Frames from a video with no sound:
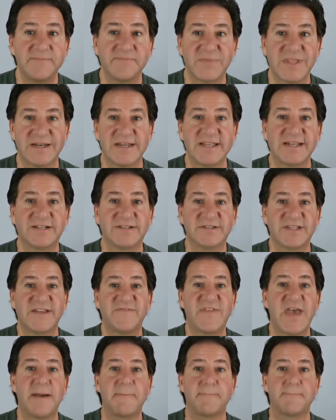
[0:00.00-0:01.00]
you need to
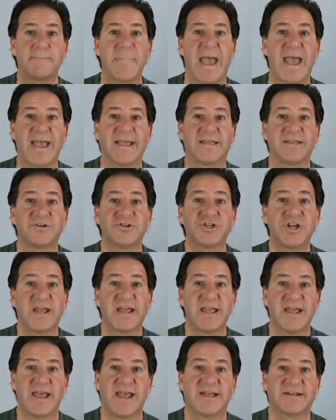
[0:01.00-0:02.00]
leave that baggage
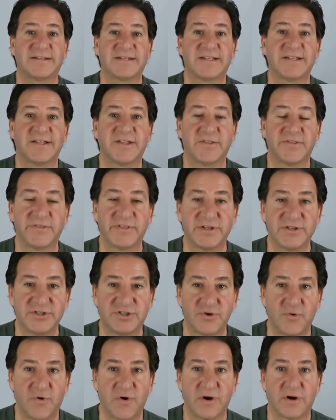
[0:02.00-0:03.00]
at the
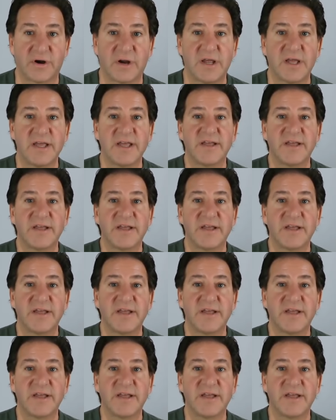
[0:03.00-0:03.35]
door.